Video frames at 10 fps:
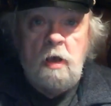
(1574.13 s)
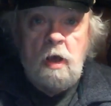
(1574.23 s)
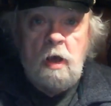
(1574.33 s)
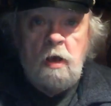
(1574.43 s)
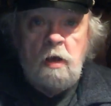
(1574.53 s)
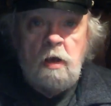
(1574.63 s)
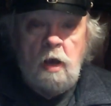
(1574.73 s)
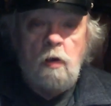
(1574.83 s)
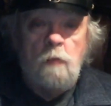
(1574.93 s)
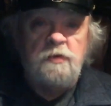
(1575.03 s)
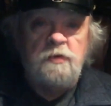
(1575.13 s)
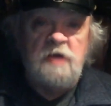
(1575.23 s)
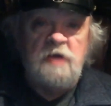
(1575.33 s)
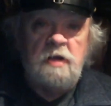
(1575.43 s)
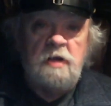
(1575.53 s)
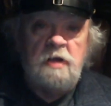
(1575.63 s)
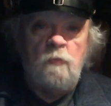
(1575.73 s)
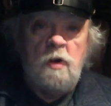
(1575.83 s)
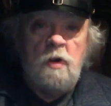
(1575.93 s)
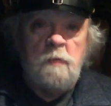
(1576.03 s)
I hope you're signed up for
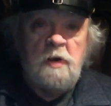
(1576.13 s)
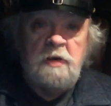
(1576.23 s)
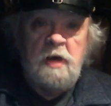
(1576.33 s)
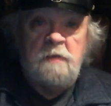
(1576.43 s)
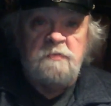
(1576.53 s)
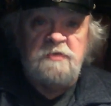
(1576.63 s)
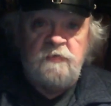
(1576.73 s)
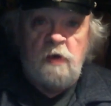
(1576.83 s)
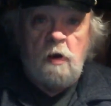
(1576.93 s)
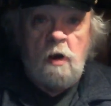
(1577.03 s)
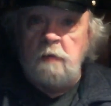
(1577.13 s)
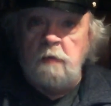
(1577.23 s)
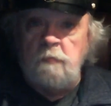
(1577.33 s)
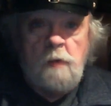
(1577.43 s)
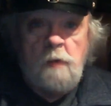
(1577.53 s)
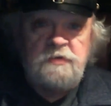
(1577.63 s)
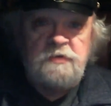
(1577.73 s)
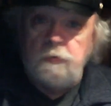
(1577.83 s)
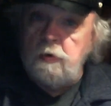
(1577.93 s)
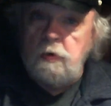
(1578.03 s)
one of my games. If you are, I can promise you
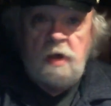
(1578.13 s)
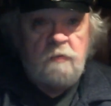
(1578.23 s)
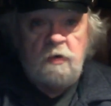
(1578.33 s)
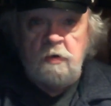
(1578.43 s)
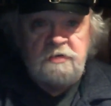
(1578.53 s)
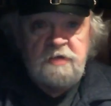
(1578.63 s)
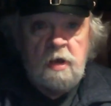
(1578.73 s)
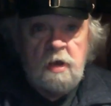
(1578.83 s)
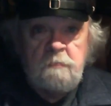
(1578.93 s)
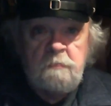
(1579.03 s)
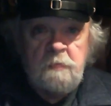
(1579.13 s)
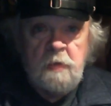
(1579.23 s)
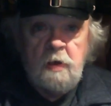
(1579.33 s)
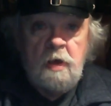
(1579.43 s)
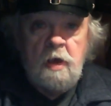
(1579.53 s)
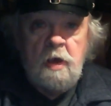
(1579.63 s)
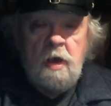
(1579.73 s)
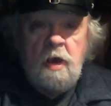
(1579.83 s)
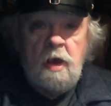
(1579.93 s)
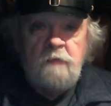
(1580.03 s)
we're going to have a good time.
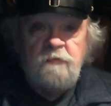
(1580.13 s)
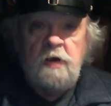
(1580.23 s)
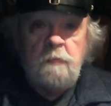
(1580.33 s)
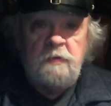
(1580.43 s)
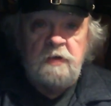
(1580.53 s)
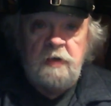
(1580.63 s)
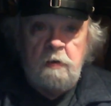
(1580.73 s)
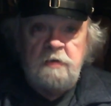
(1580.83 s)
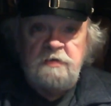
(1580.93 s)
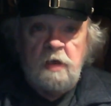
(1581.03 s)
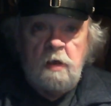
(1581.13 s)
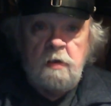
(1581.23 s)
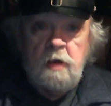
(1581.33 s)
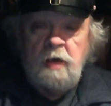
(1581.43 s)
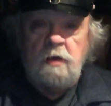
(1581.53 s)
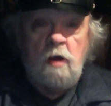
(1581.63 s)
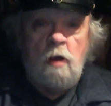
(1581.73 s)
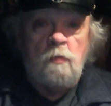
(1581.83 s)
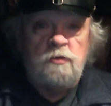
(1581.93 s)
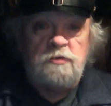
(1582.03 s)
If you're coming to GaryCon, I can
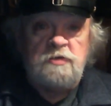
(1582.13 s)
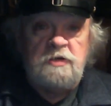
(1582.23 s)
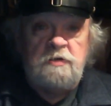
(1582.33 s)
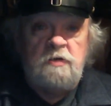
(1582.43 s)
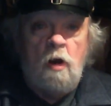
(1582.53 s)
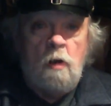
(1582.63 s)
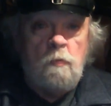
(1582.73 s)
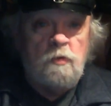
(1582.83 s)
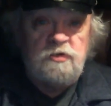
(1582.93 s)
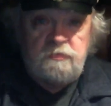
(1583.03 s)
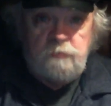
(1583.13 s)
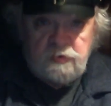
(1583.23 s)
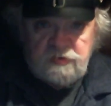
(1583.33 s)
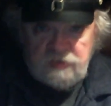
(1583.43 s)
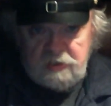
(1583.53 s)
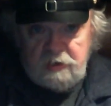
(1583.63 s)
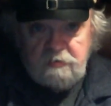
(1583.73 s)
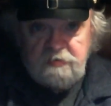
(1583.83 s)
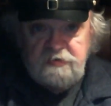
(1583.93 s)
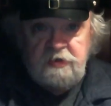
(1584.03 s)
almost personally
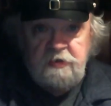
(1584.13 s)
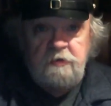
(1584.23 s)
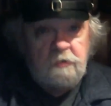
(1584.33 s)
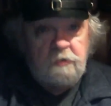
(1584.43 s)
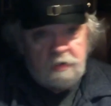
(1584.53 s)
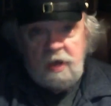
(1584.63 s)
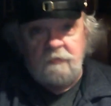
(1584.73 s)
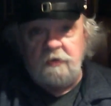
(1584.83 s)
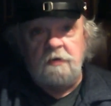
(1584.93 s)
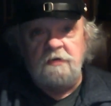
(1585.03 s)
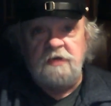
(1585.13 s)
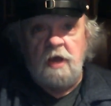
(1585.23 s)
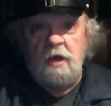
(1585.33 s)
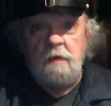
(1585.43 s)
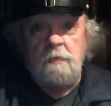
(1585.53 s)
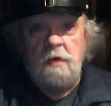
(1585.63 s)
guarantee you're going to have a good time.